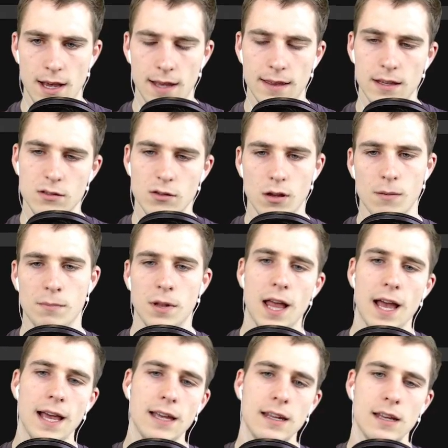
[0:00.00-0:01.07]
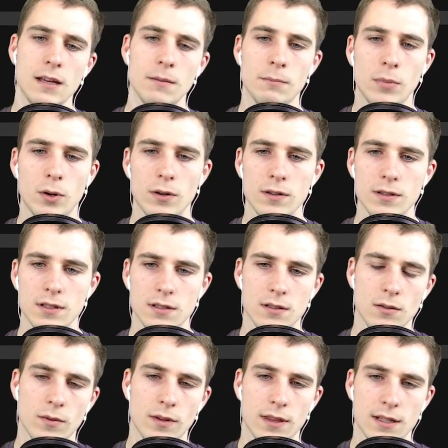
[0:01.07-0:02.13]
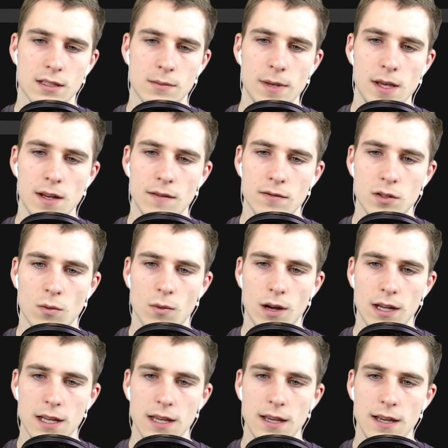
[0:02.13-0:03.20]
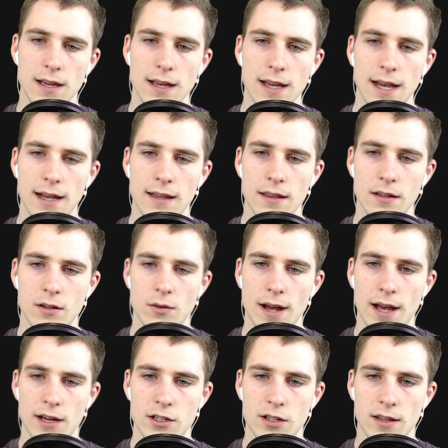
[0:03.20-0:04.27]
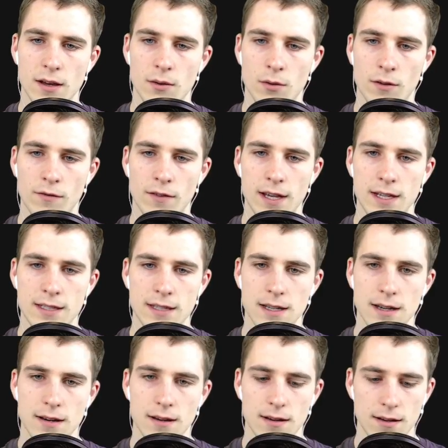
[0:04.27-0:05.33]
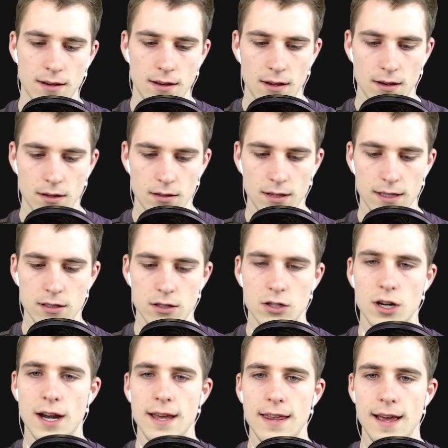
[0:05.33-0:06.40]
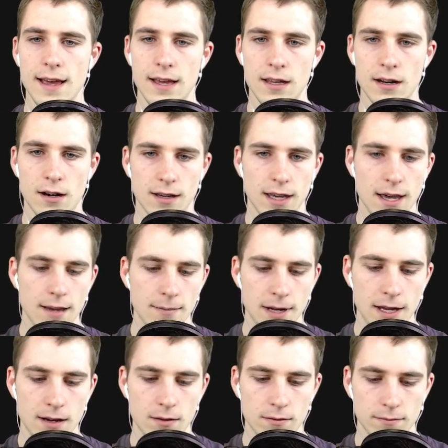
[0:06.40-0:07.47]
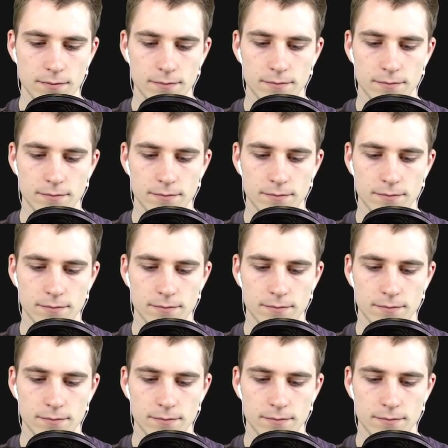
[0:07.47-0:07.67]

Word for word: And this will apply an impulse with a speed of 20 in the direction that we're facing. So let's try that in our game now